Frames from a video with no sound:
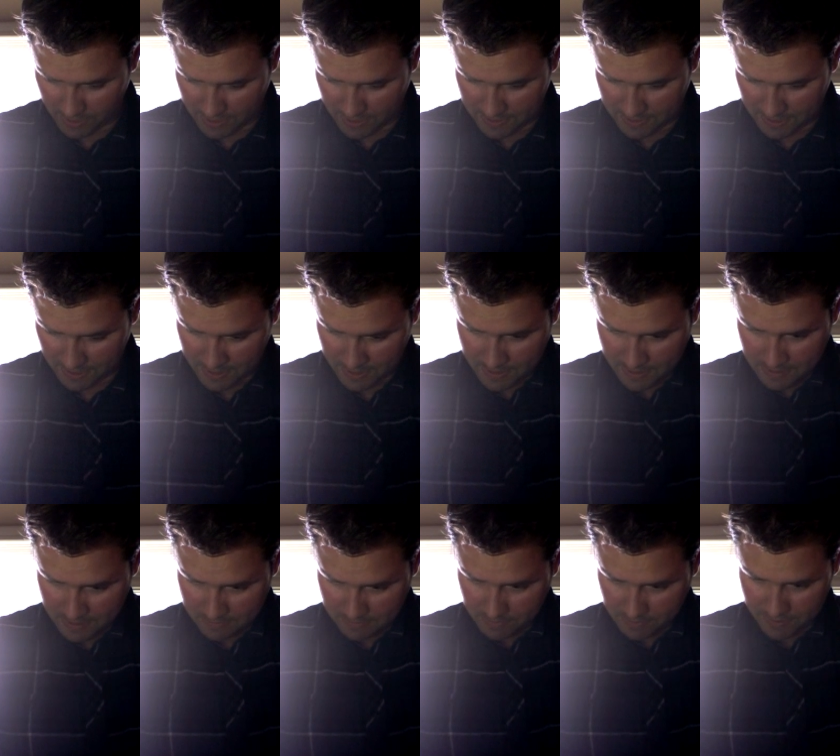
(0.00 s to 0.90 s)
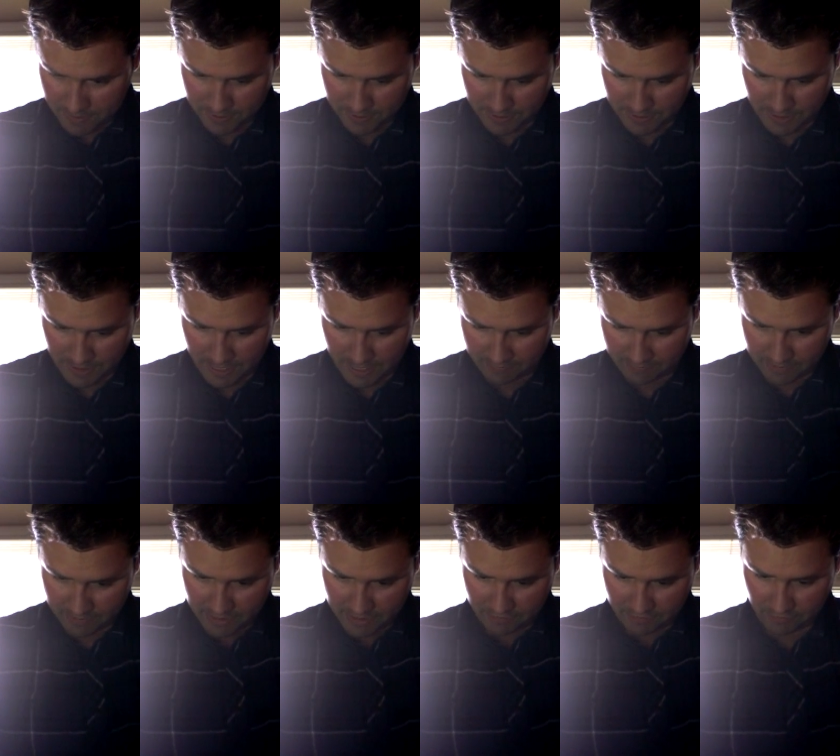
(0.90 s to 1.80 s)
easy, but you're going to have
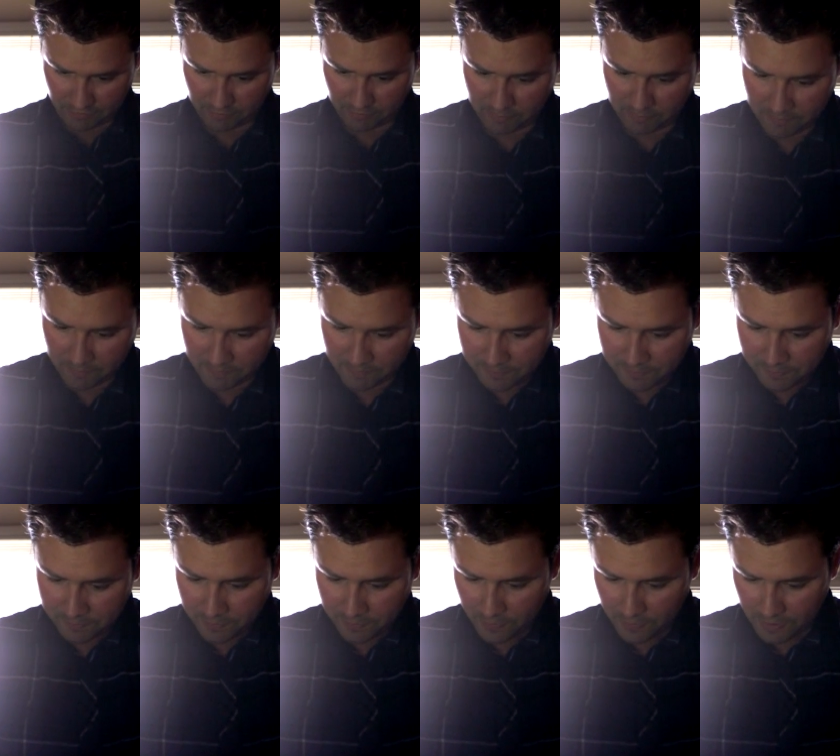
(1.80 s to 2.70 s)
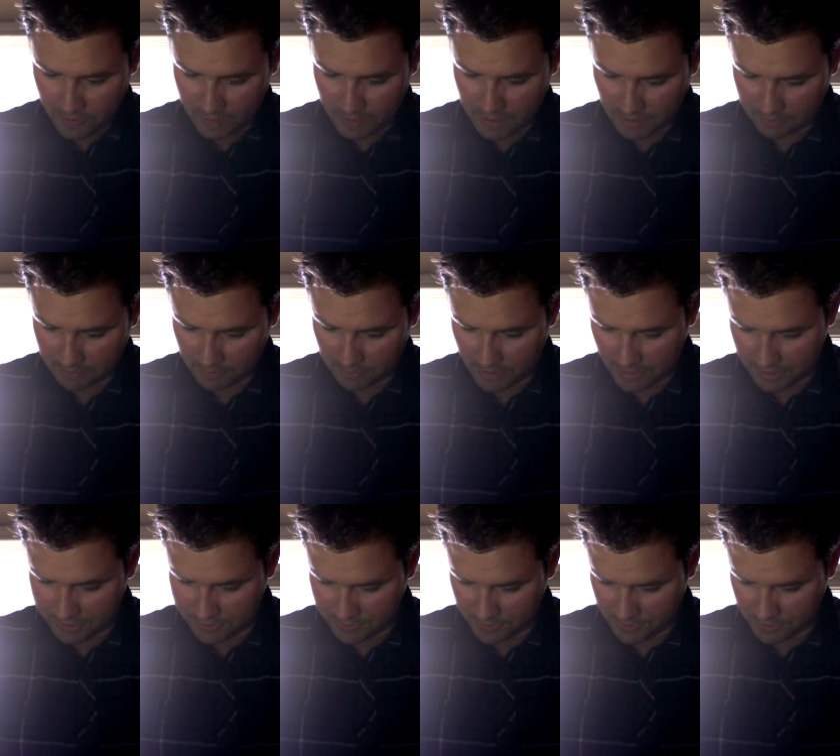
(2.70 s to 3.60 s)
to give them a couple
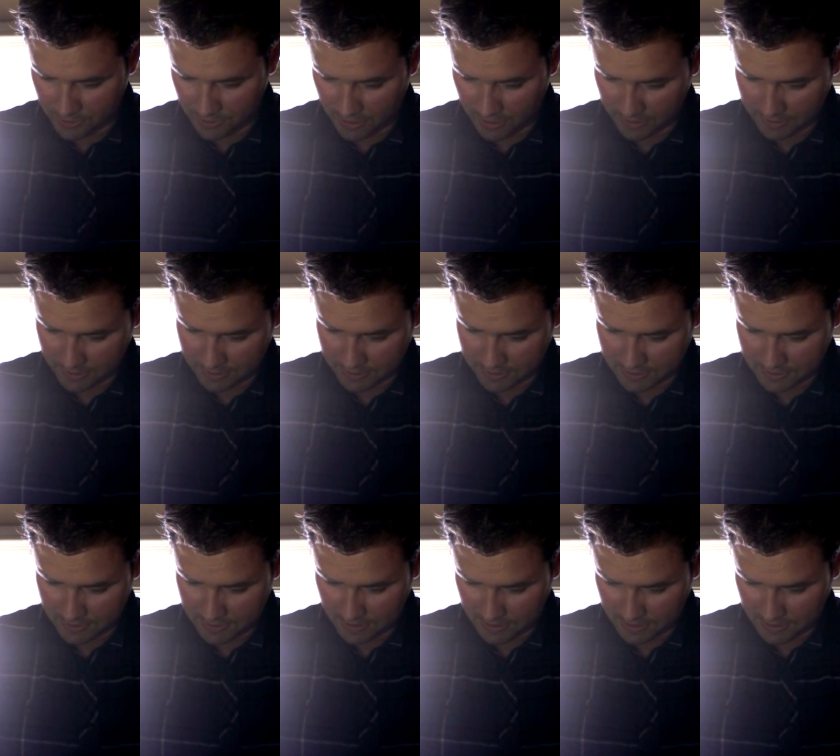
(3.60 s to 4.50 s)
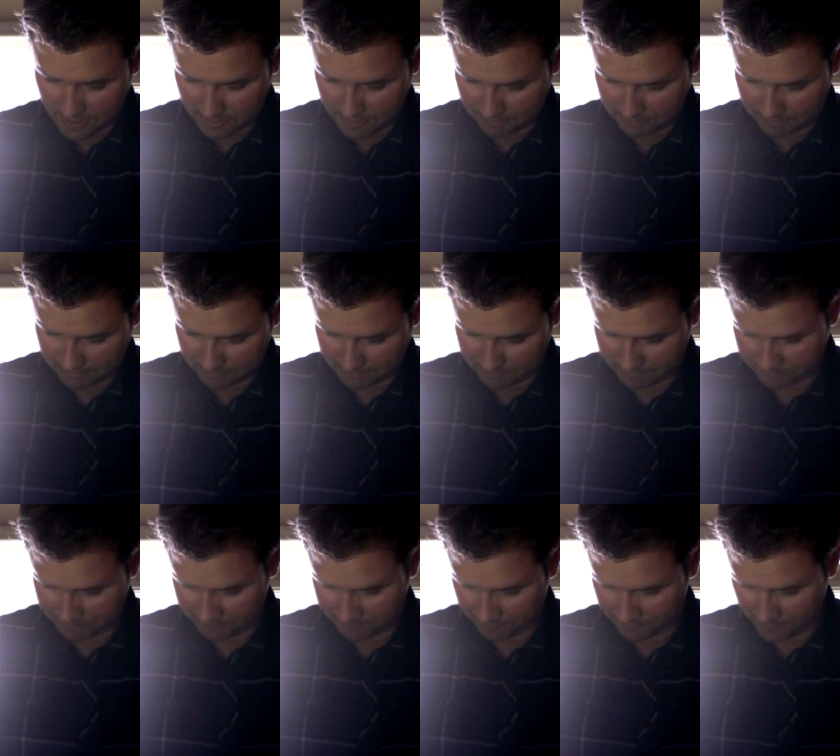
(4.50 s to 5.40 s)
extra knocks
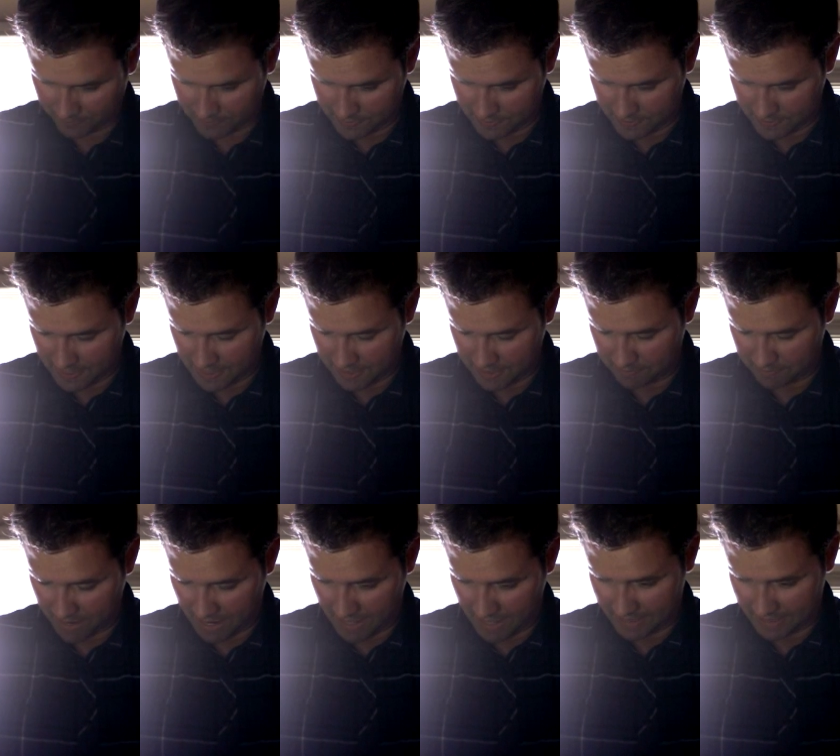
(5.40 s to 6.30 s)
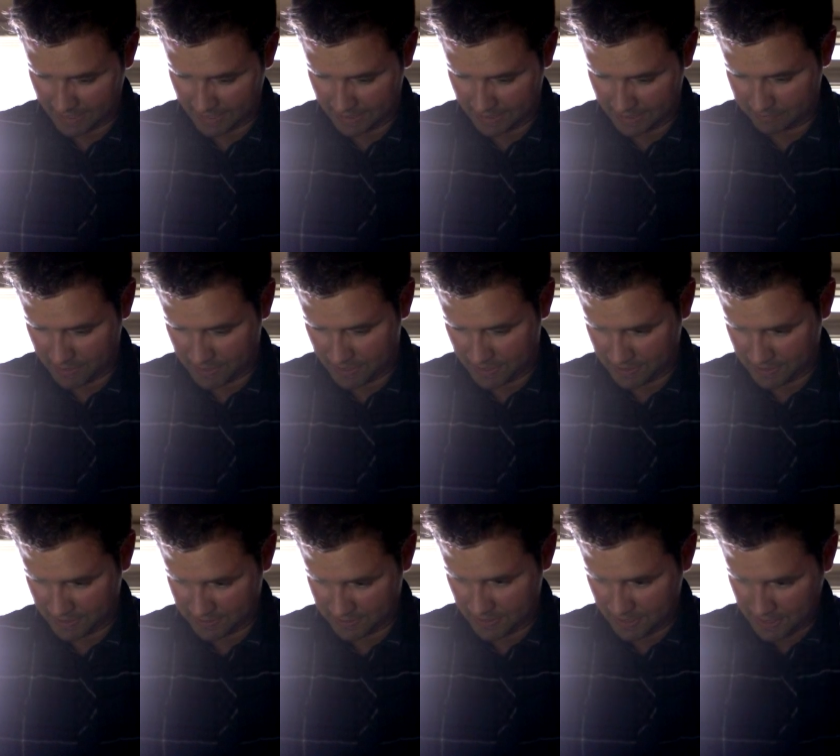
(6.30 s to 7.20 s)
to get them back in,
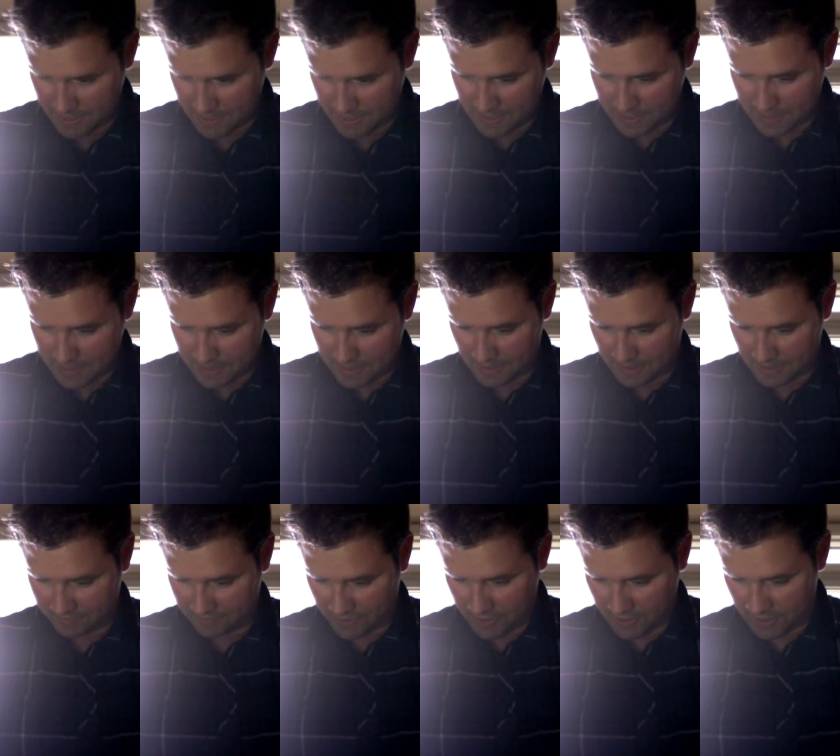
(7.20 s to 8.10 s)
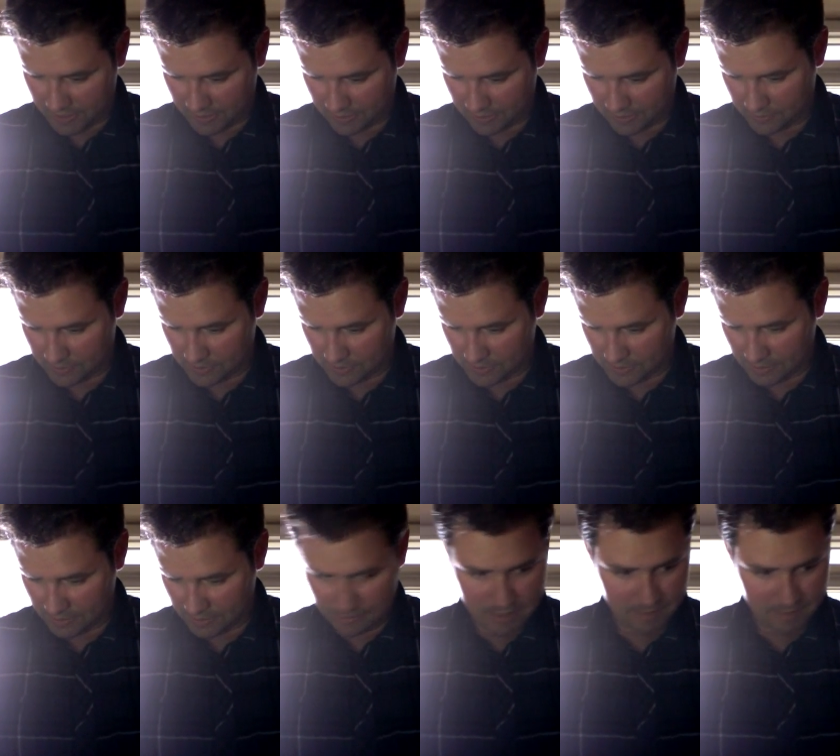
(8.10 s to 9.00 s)
because they've got those
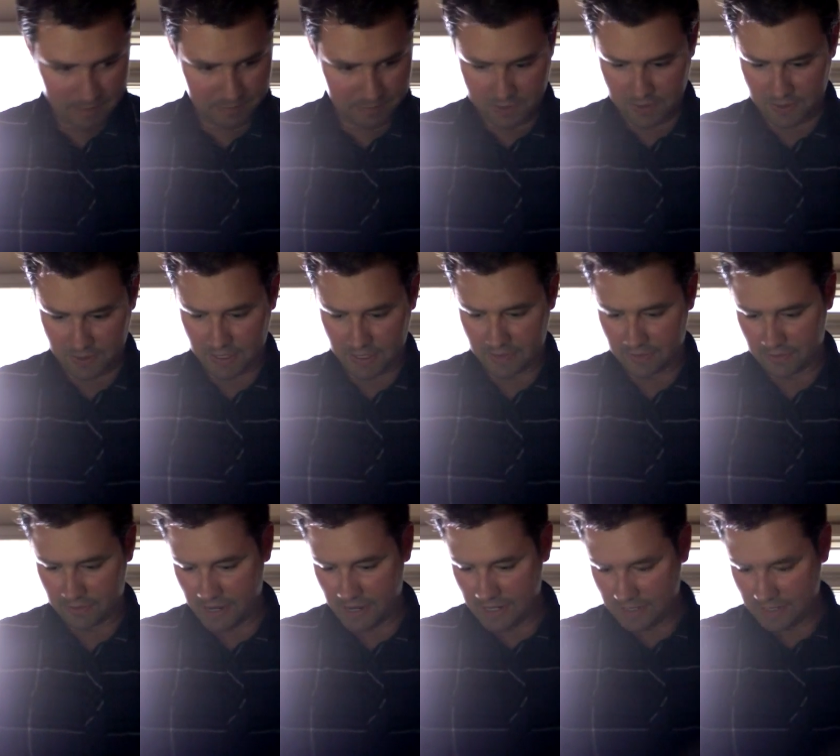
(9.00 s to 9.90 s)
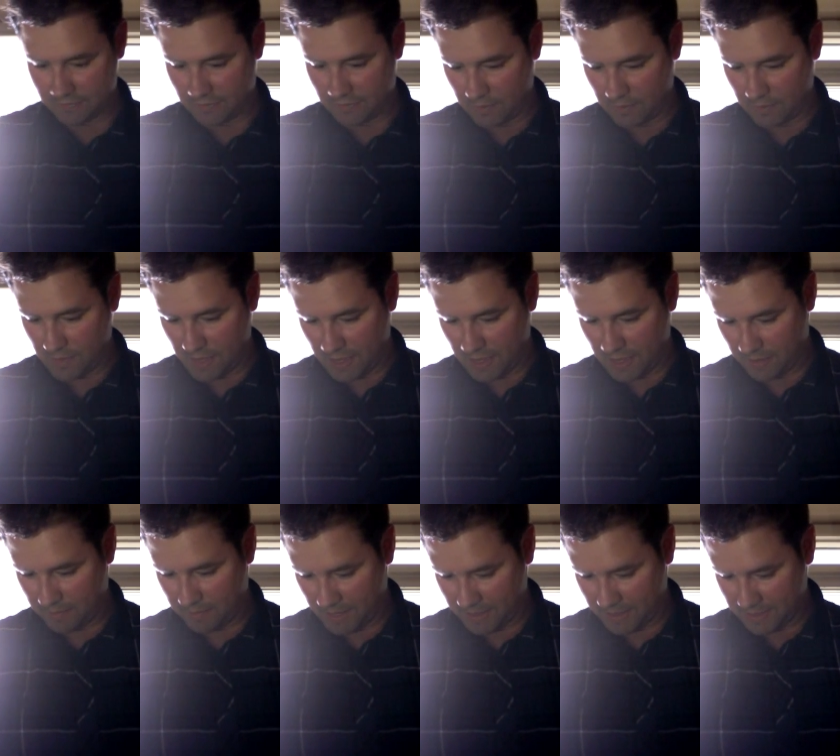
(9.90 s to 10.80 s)
little lips on either end of them that
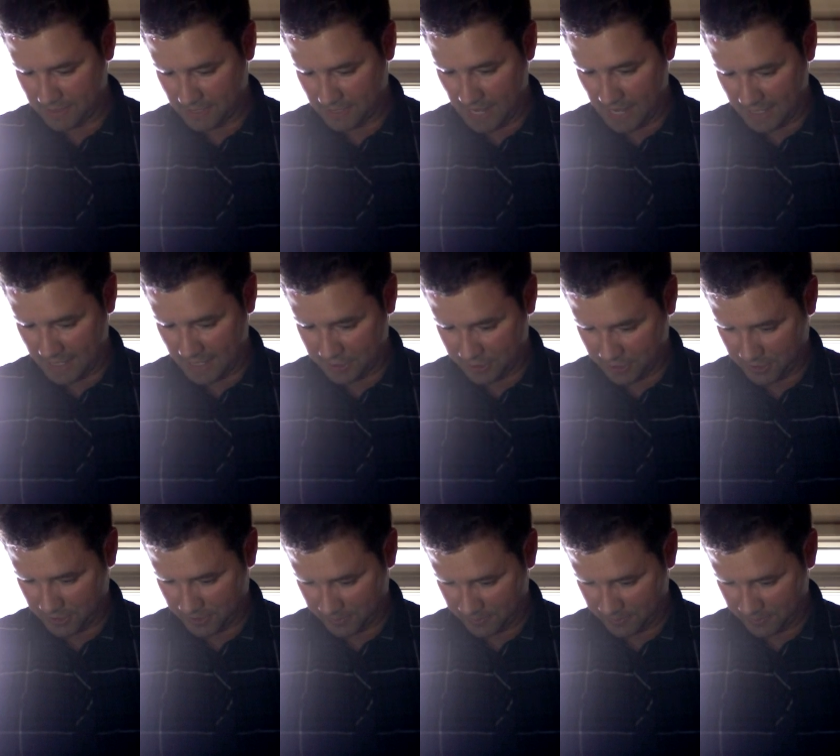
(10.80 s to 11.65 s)
are meant to catch,